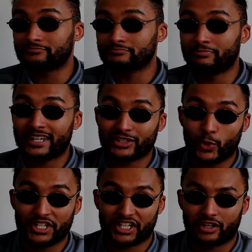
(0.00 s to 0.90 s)
Ben
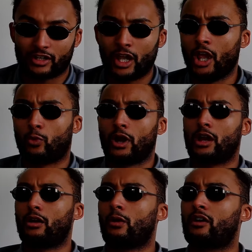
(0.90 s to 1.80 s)
Whitaker.
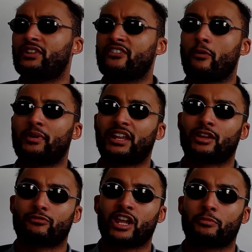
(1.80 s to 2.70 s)
Well, I've never been in
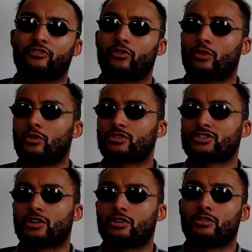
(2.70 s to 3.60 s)
the ring before,
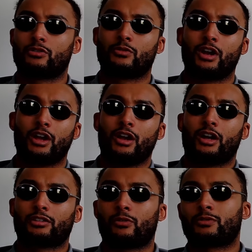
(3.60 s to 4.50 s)
so I
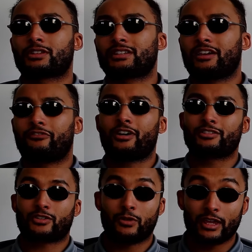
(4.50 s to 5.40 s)
don't want to say a fight
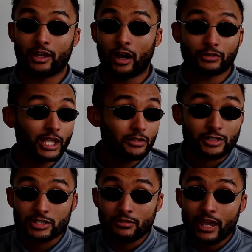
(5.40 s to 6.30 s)
is quit. I'll tell you
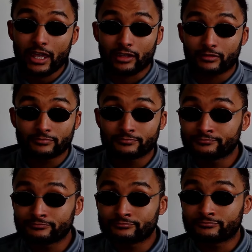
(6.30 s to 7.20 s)
straight.
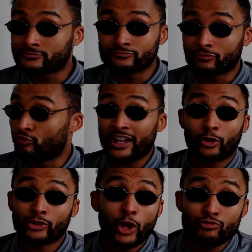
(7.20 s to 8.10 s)
Ring or
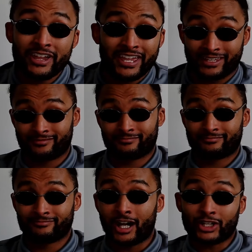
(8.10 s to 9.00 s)
no ring.
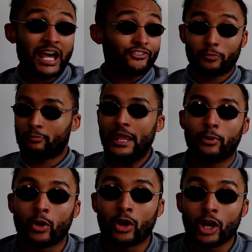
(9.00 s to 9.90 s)
I'd have to,
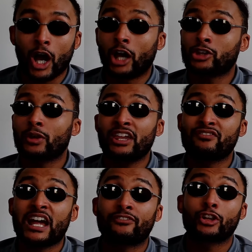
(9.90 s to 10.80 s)
people. I don't
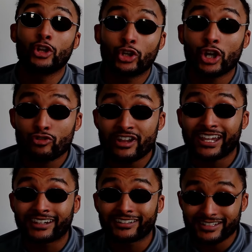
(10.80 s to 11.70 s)
even have to look at a
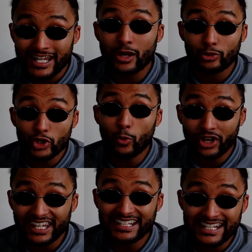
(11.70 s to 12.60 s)
ring to tell you what
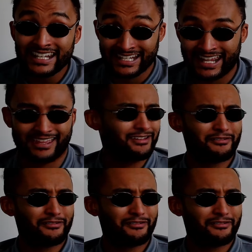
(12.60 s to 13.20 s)
he did in there.